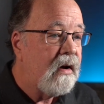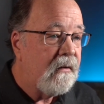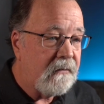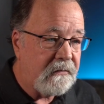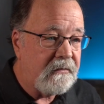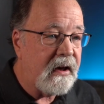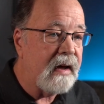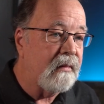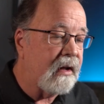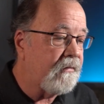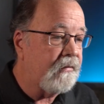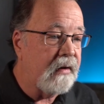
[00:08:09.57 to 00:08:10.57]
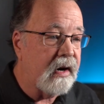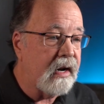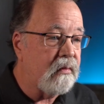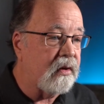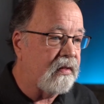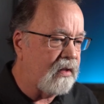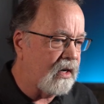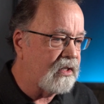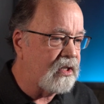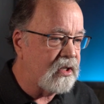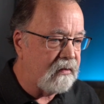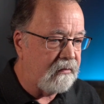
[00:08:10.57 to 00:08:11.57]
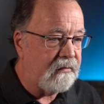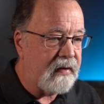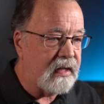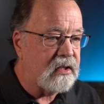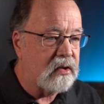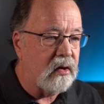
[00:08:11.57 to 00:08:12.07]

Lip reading: family friendly with dozens of events